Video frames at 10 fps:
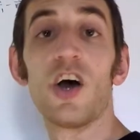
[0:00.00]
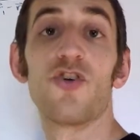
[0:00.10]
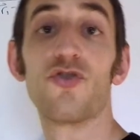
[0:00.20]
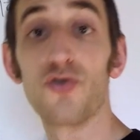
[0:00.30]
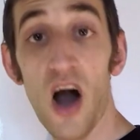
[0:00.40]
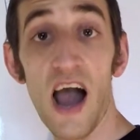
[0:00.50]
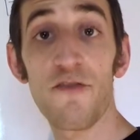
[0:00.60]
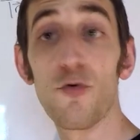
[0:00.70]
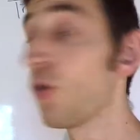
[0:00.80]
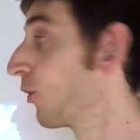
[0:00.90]
drive
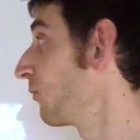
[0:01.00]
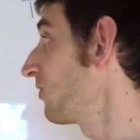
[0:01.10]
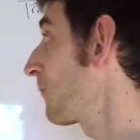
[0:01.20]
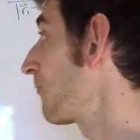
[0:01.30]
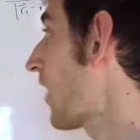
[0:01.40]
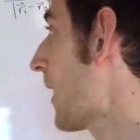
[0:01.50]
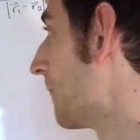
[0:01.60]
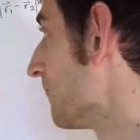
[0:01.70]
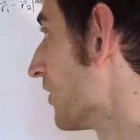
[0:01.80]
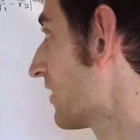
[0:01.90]
forward with the
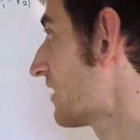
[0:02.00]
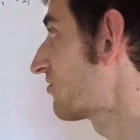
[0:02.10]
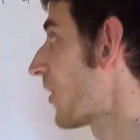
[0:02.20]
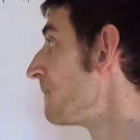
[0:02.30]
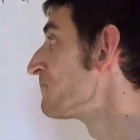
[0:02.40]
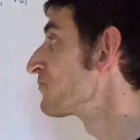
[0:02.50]
problem. Okay, so